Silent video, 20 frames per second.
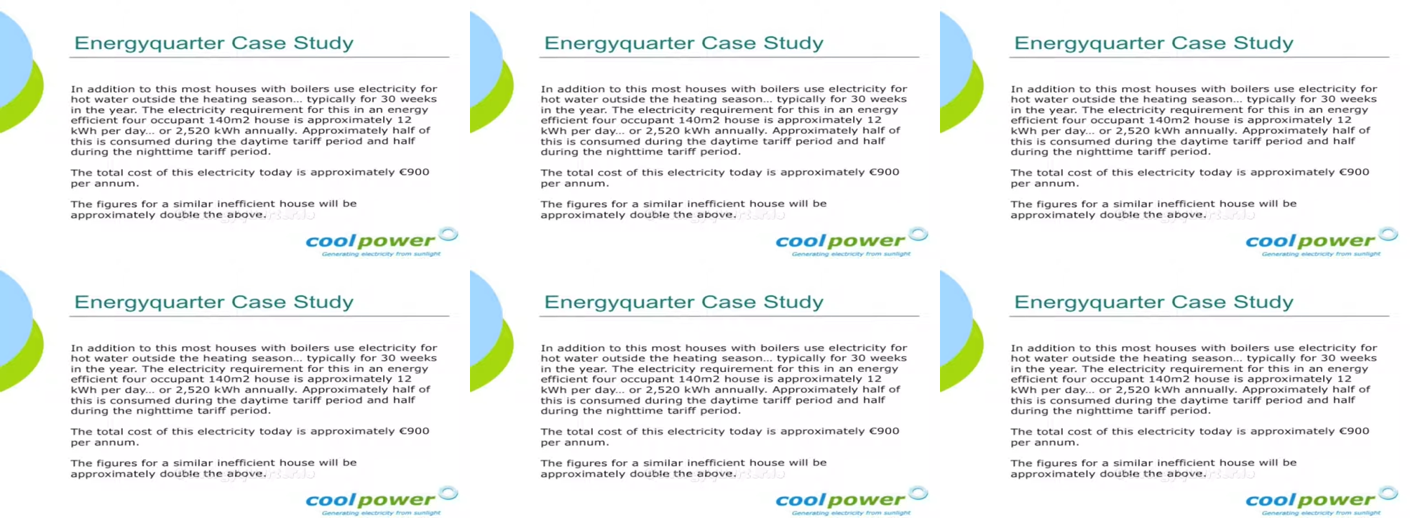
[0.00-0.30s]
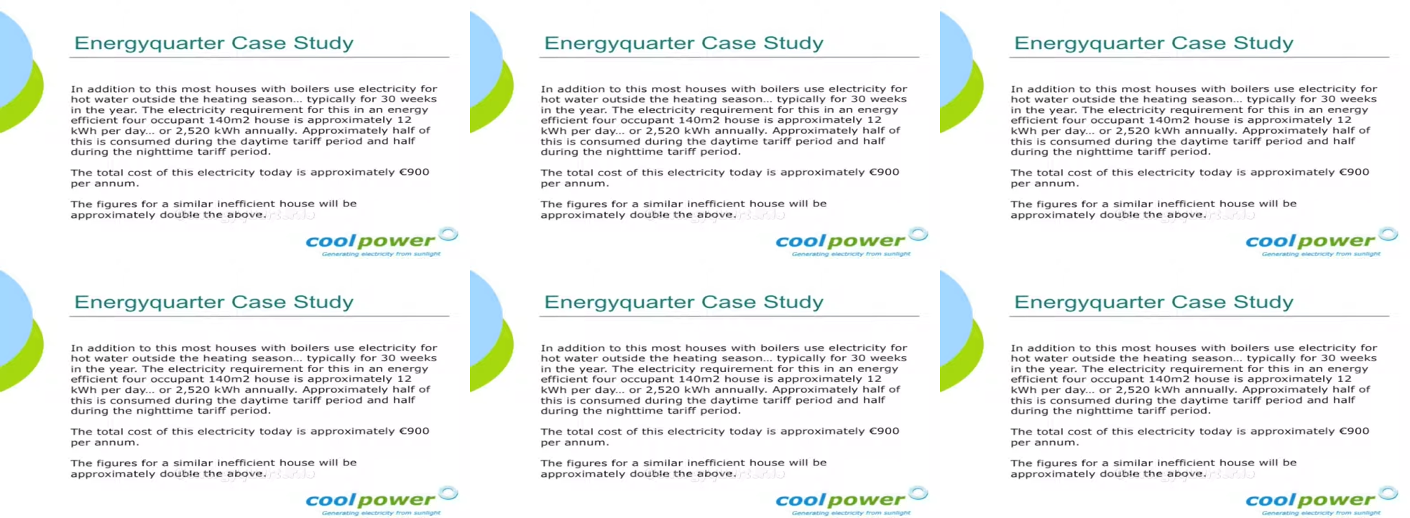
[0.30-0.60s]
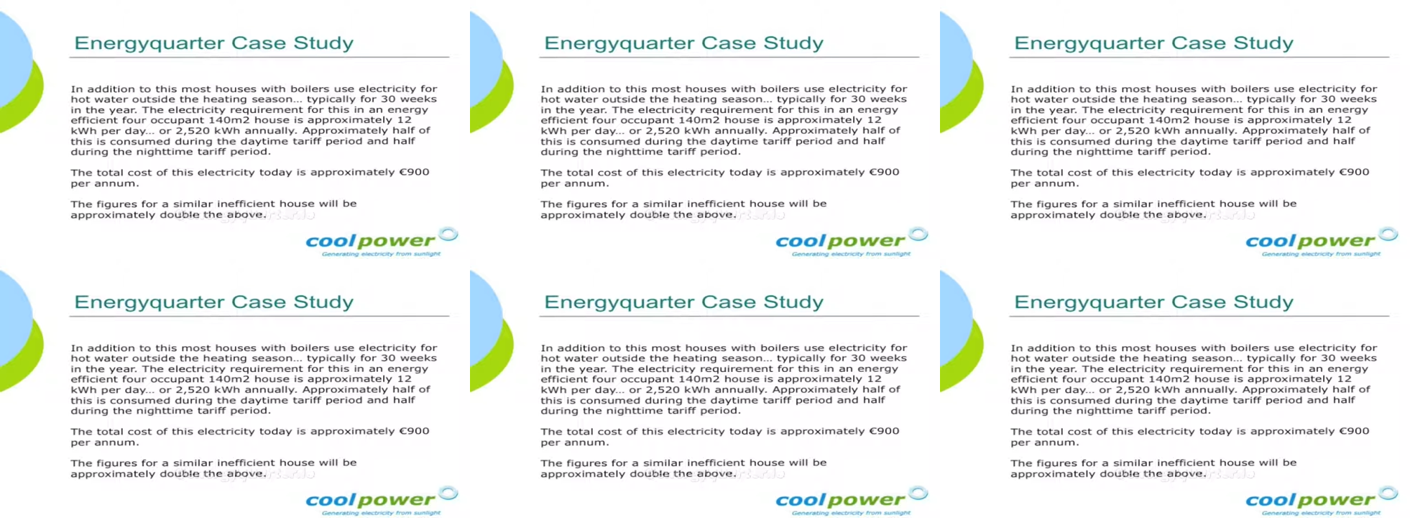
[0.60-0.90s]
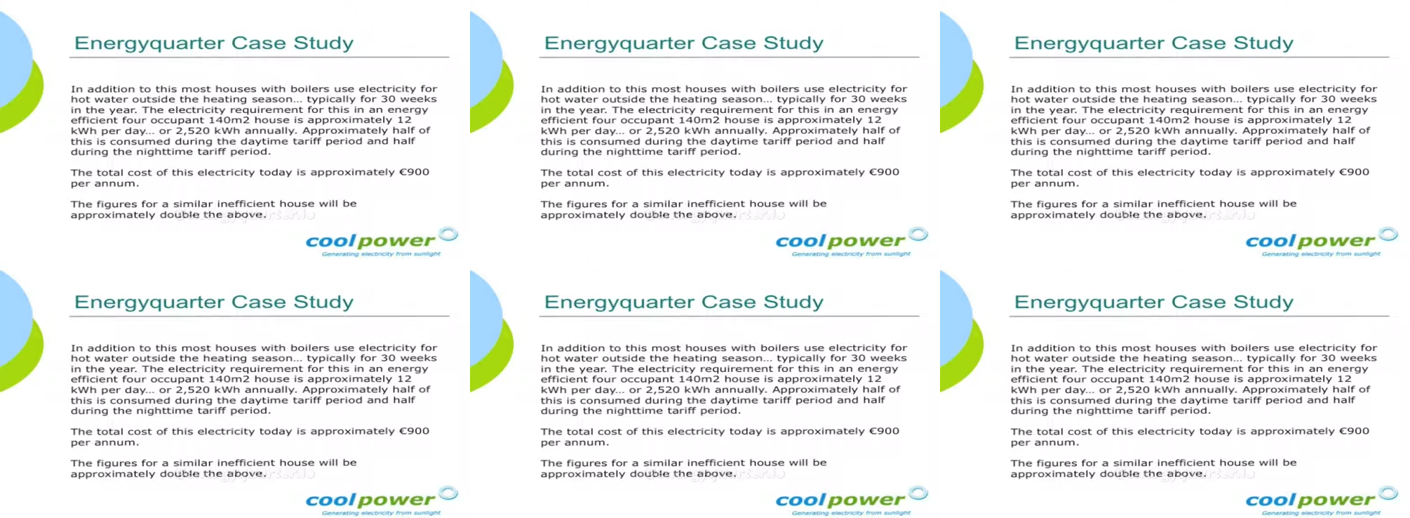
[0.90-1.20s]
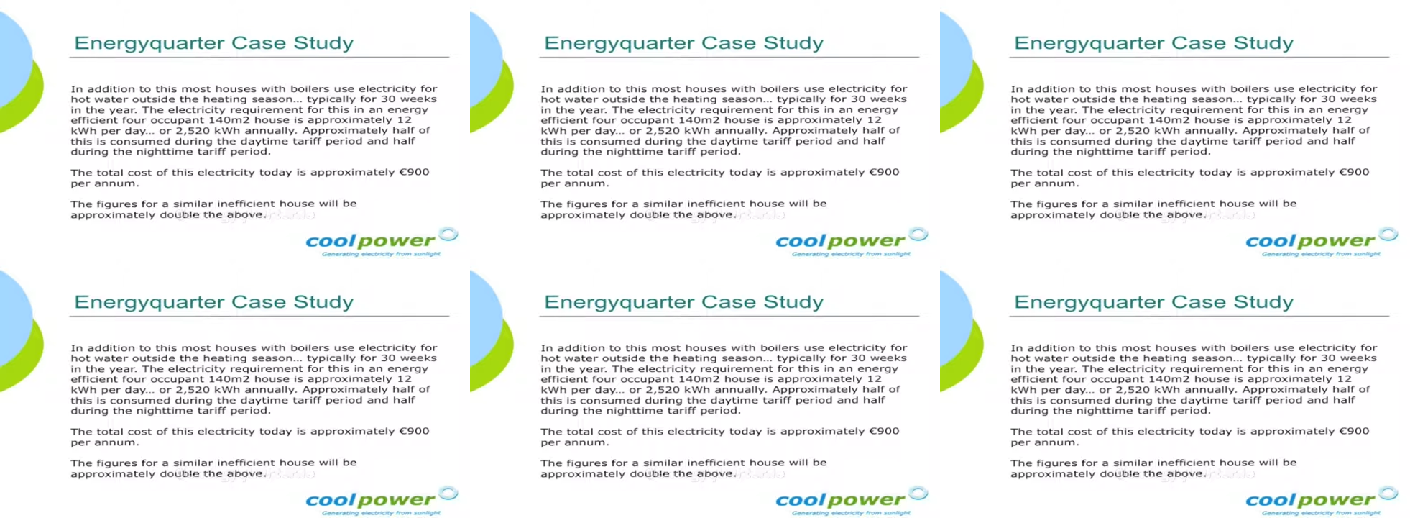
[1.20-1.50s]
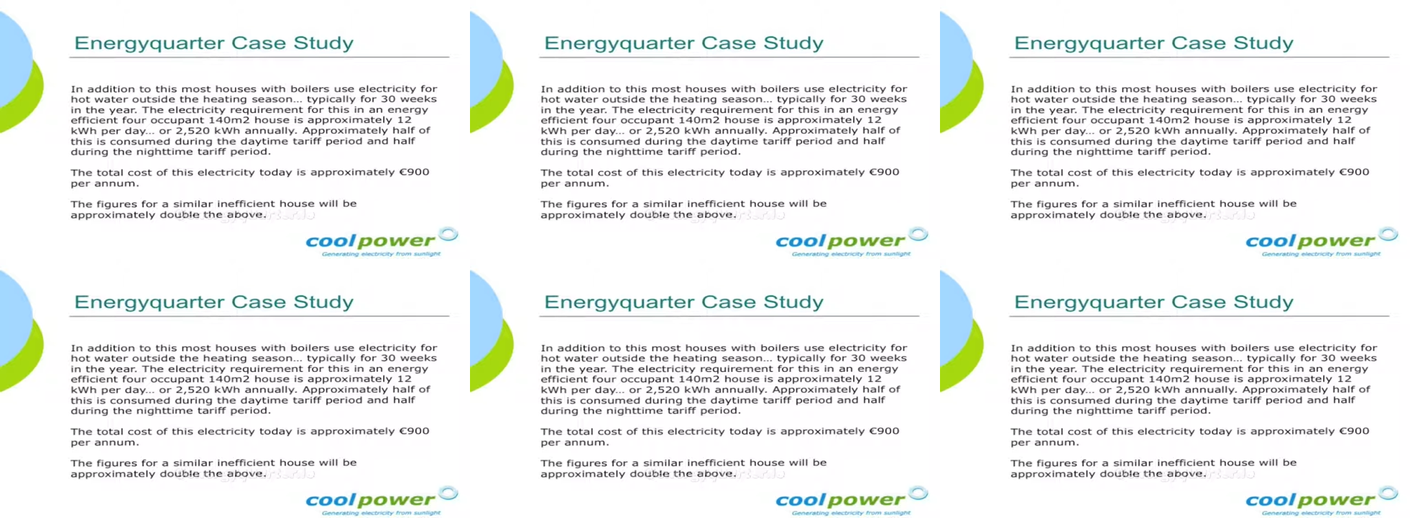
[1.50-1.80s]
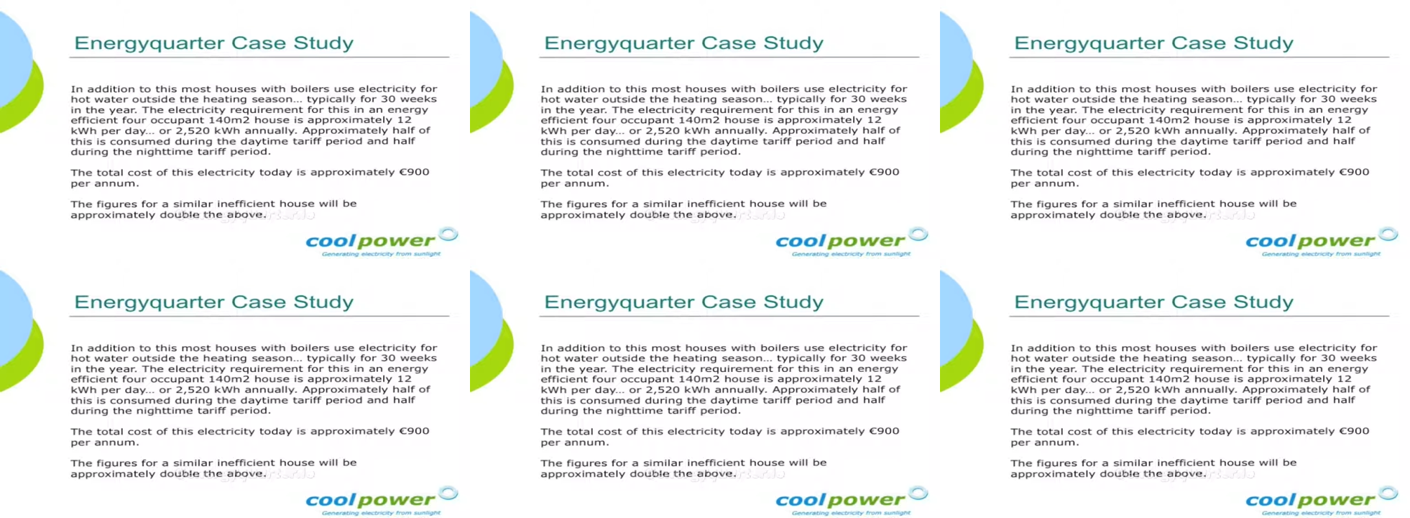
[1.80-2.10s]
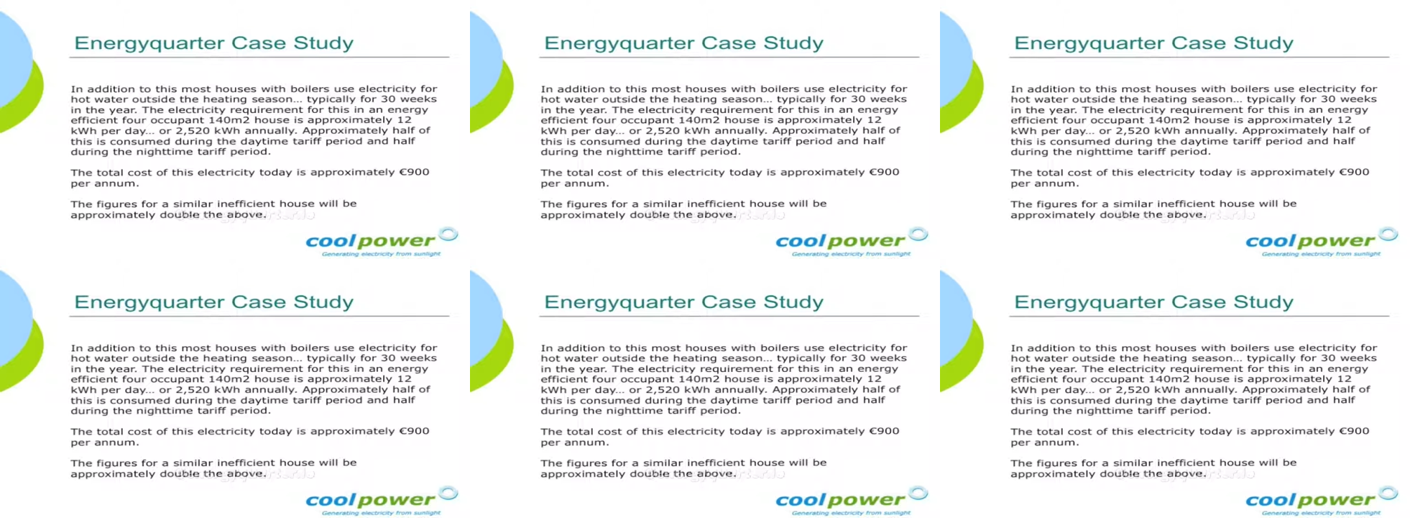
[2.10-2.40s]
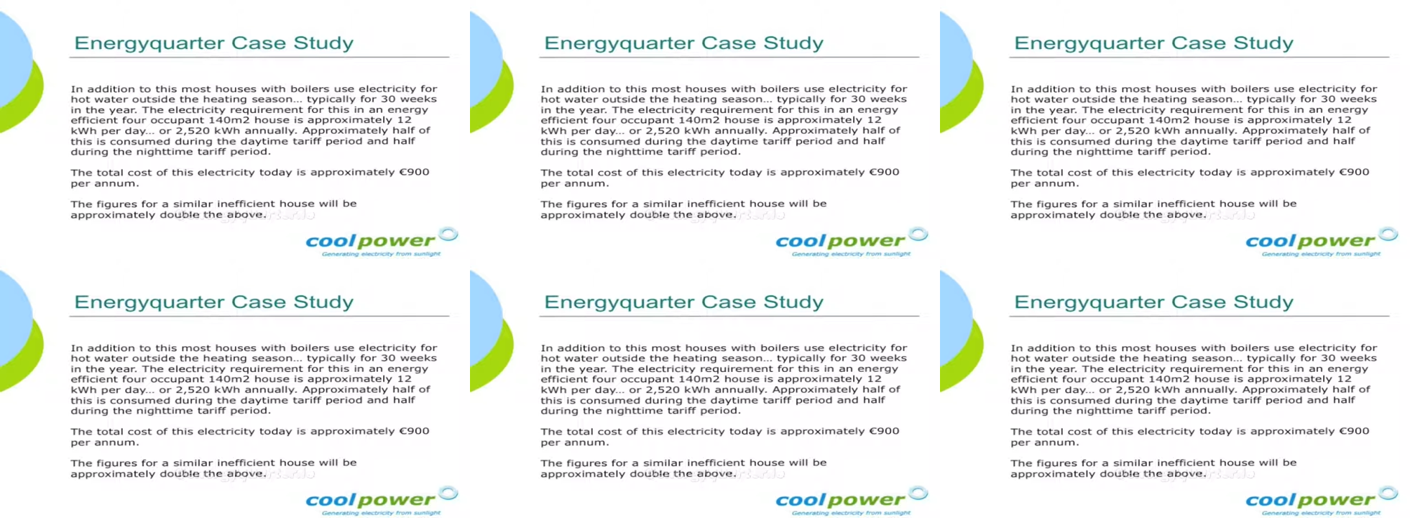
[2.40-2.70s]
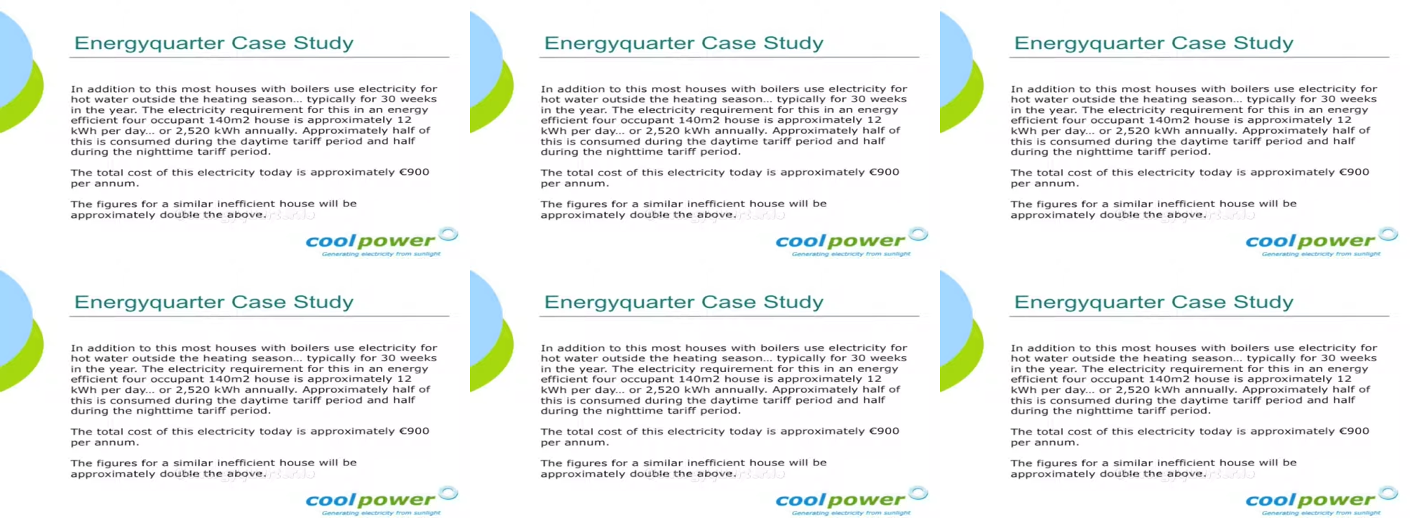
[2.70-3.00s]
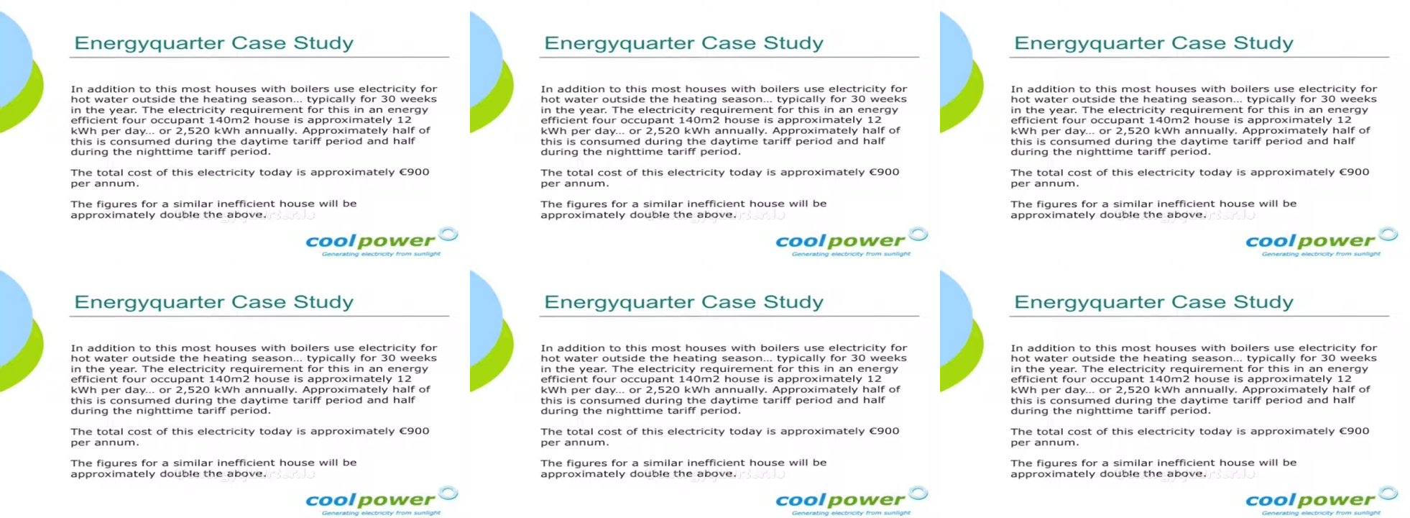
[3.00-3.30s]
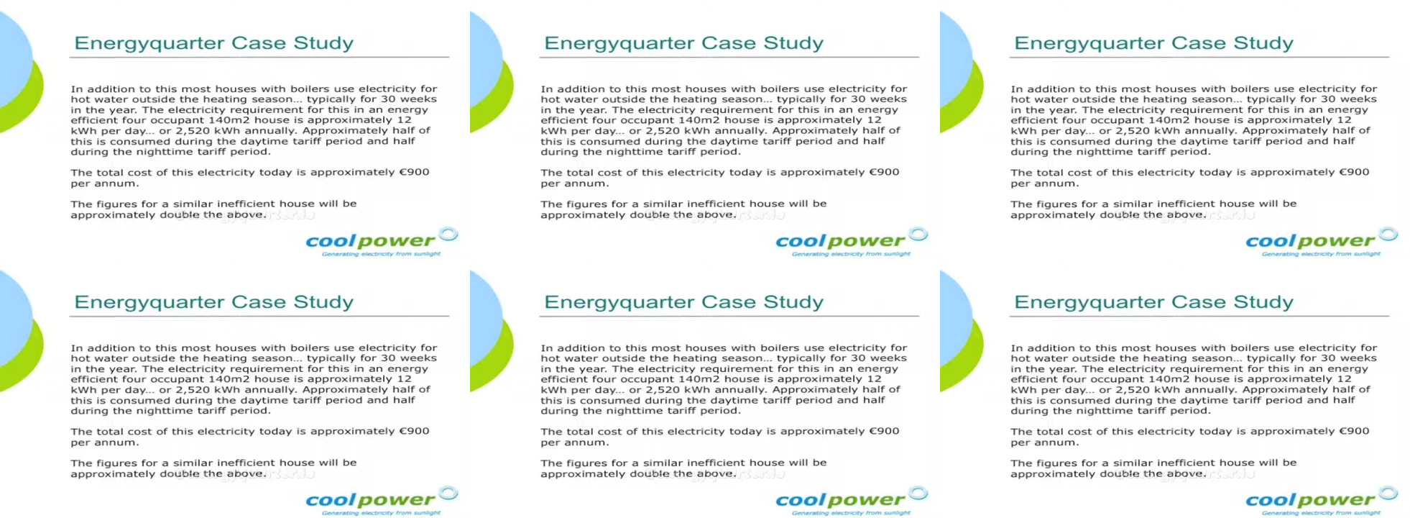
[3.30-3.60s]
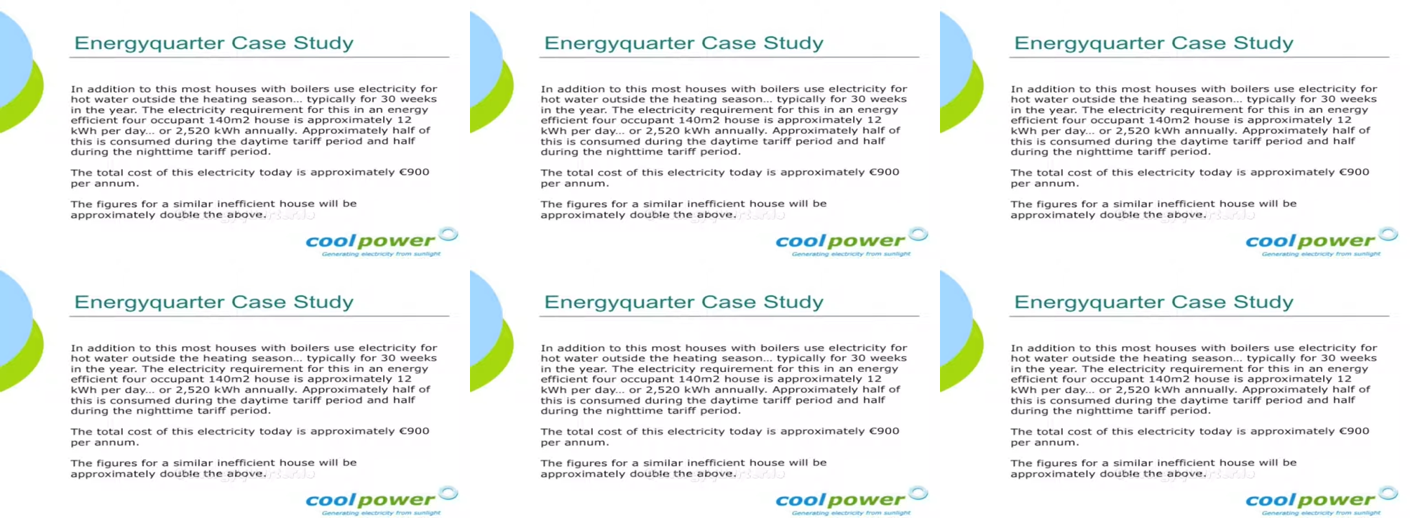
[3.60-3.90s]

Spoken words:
Nobody's mouth can be seen.